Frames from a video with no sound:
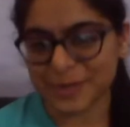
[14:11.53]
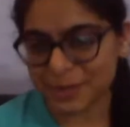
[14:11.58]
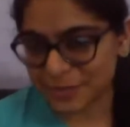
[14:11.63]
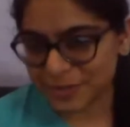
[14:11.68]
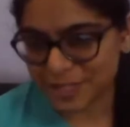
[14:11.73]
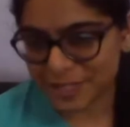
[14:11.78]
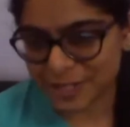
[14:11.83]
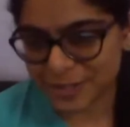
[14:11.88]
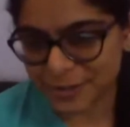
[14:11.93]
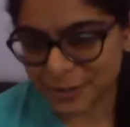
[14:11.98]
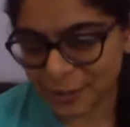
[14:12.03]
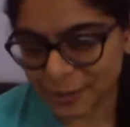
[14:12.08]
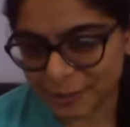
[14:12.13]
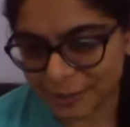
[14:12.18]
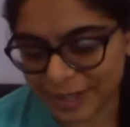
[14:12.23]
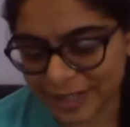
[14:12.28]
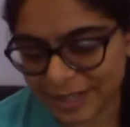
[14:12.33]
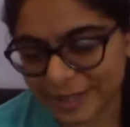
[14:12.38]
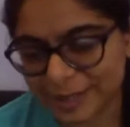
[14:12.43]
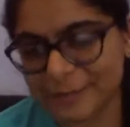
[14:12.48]
much for such a
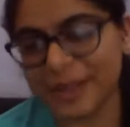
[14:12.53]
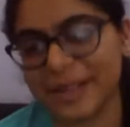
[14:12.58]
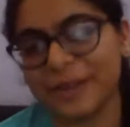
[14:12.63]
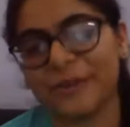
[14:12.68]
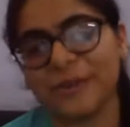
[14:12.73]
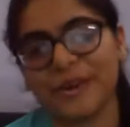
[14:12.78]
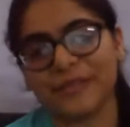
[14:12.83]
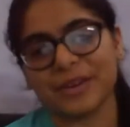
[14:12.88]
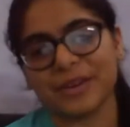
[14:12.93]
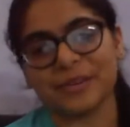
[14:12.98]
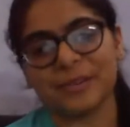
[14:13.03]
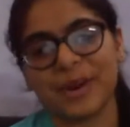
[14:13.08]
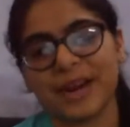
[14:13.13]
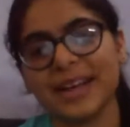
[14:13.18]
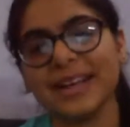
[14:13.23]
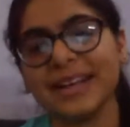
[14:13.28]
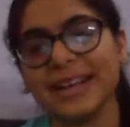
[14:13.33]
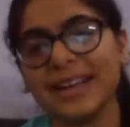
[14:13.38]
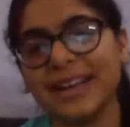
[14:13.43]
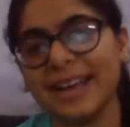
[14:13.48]
warm welcome. Hello,
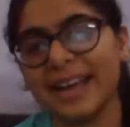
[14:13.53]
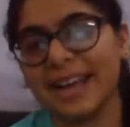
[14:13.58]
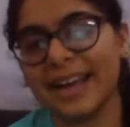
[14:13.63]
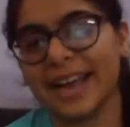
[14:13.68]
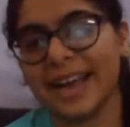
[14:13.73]
everyone.